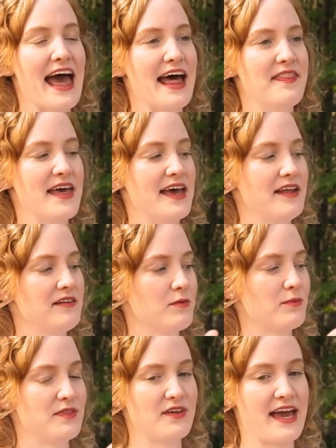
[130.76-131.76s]
and then
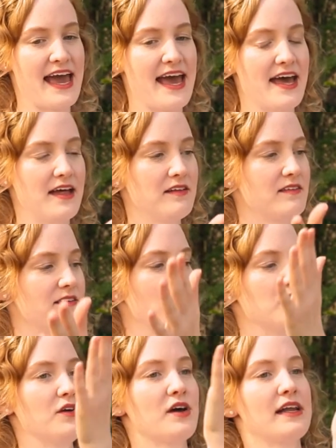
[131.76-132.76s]
with your hands,
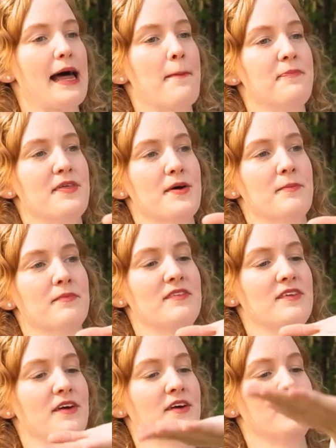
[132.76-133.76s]
you clap them,
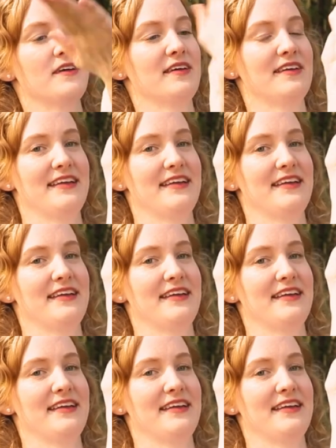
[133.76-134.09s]
so